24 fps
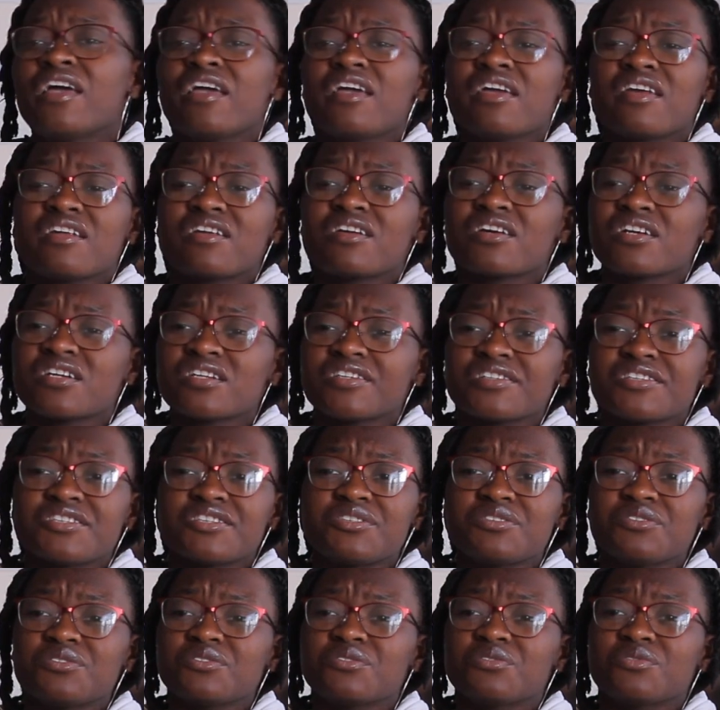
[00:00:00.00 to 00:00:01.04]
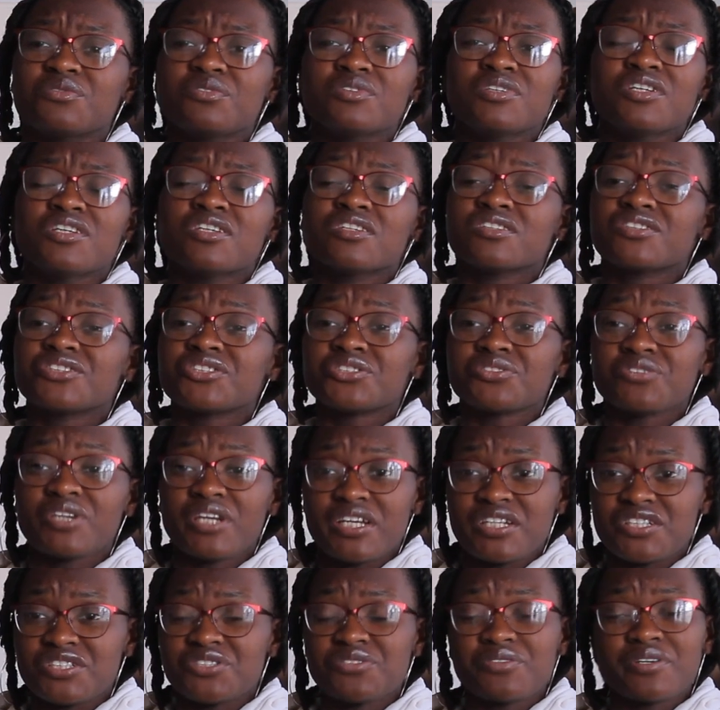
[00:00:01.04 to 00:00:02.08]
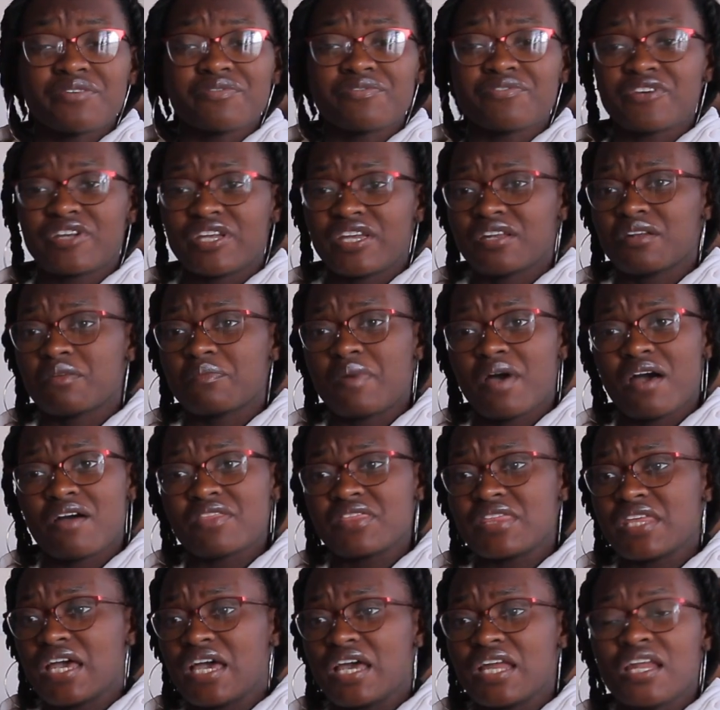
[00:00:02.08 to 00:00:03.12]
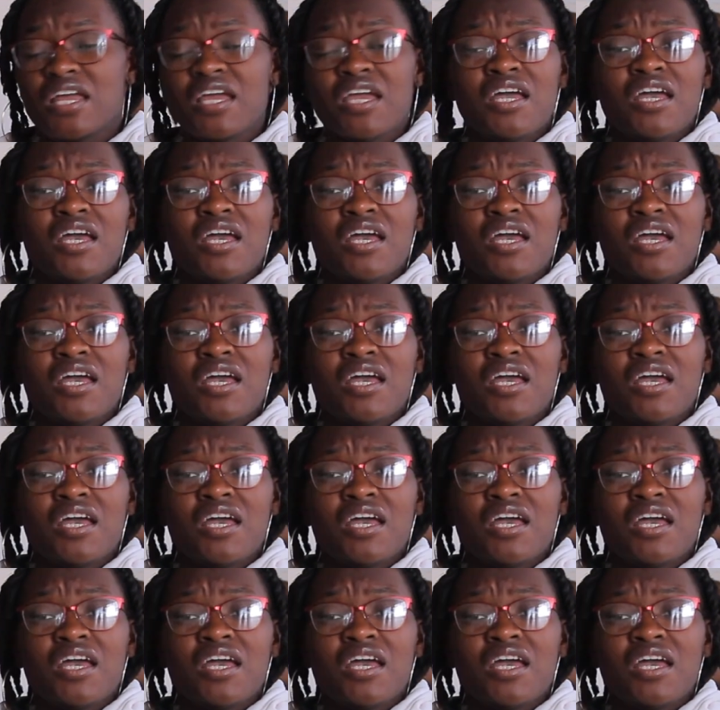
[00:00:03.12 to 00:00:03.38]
it hurt to stretch, you can forget about that.